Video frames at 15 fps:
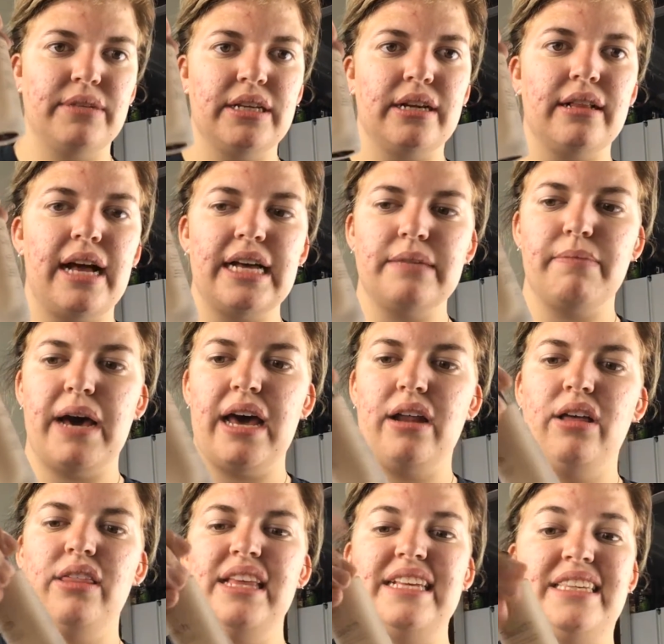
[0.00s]
It comes in a glass
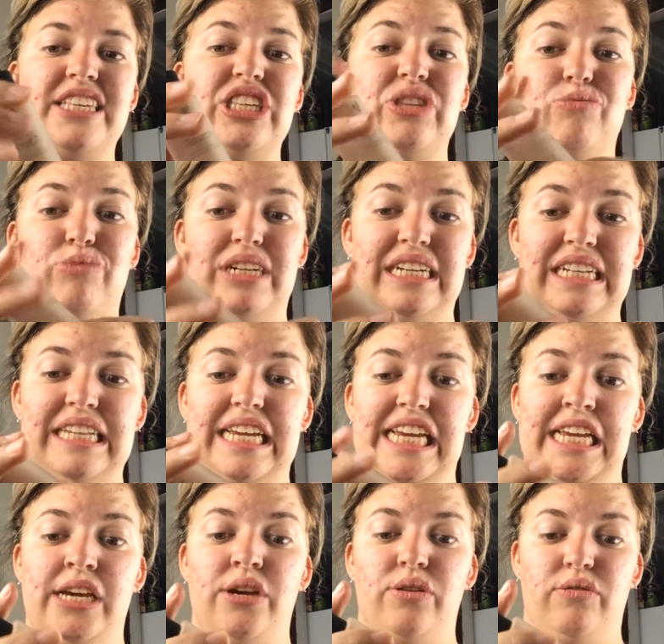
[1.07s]
bottle. This is
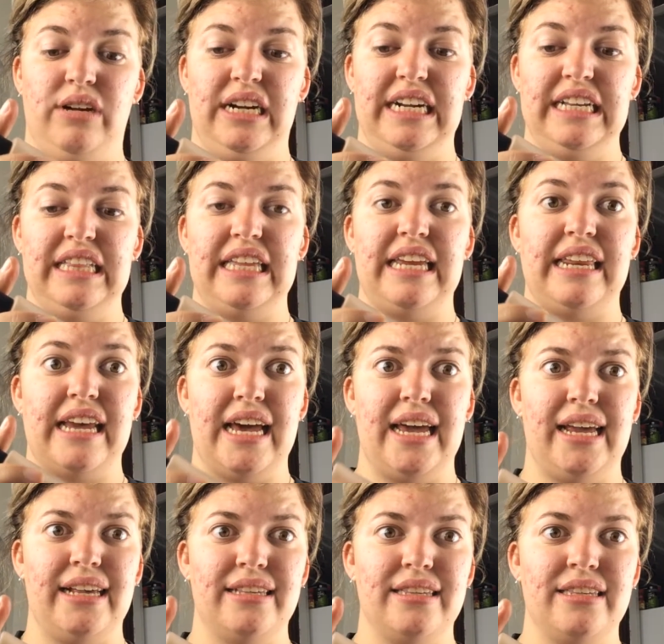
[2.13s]
really, really
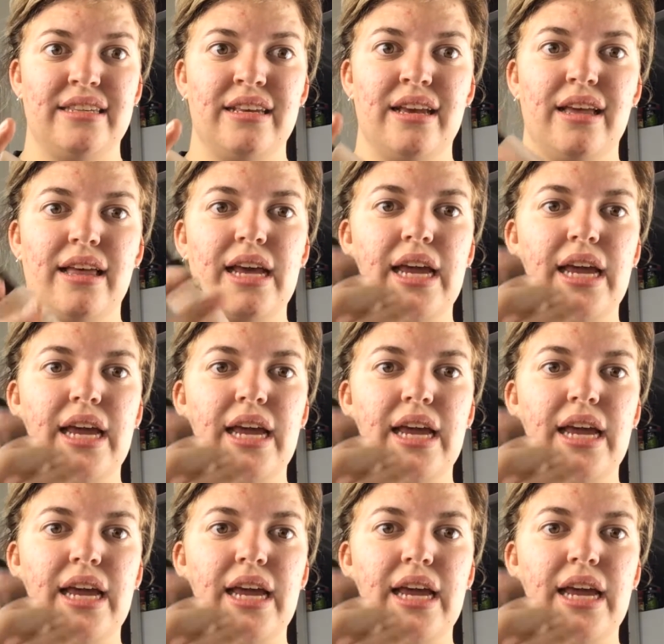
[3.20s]
nice.